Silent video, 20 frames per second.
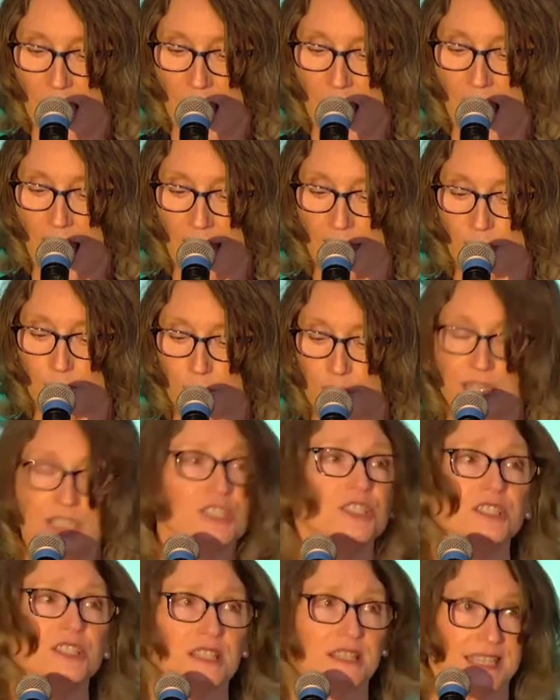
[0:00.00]
I owe
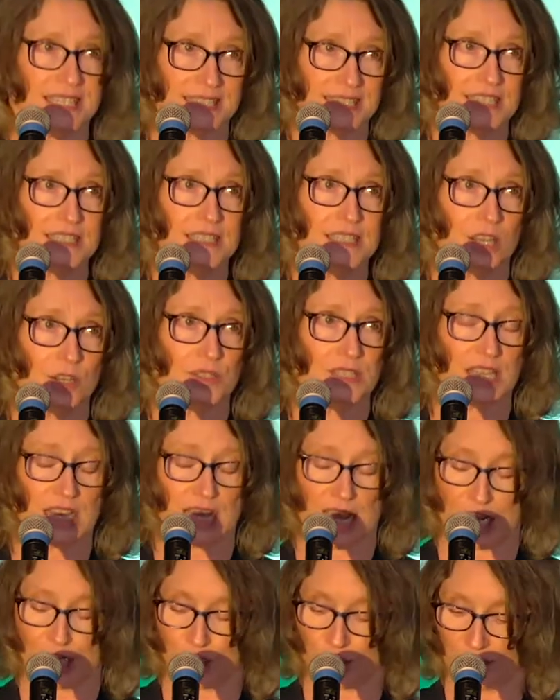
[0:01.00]
much to this
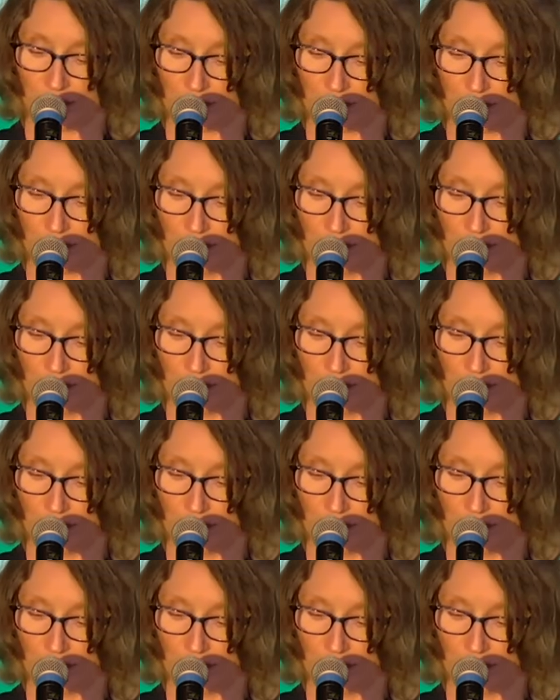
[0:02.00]
association